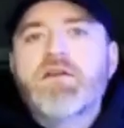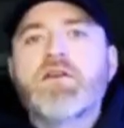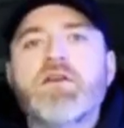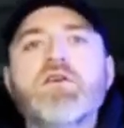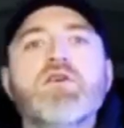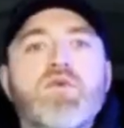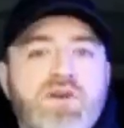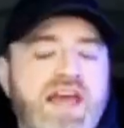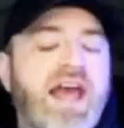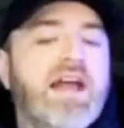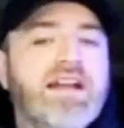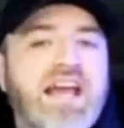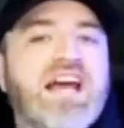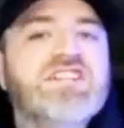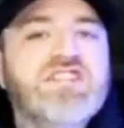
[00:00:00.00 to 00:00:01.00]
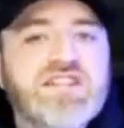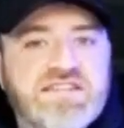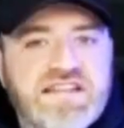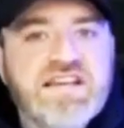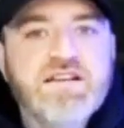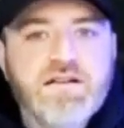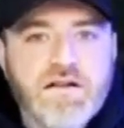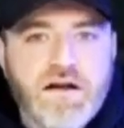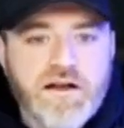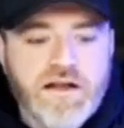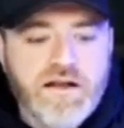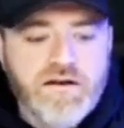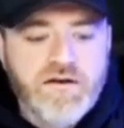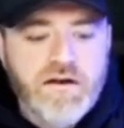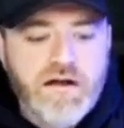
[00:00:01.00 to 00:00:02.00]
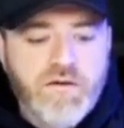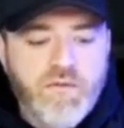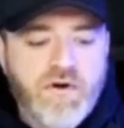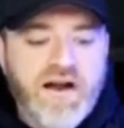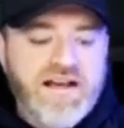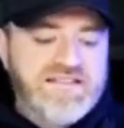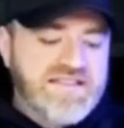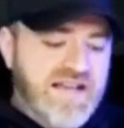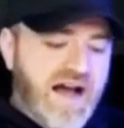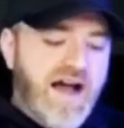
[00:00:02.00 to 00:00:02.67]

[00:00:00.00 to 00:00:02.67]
You can catch a deal on it, whereas the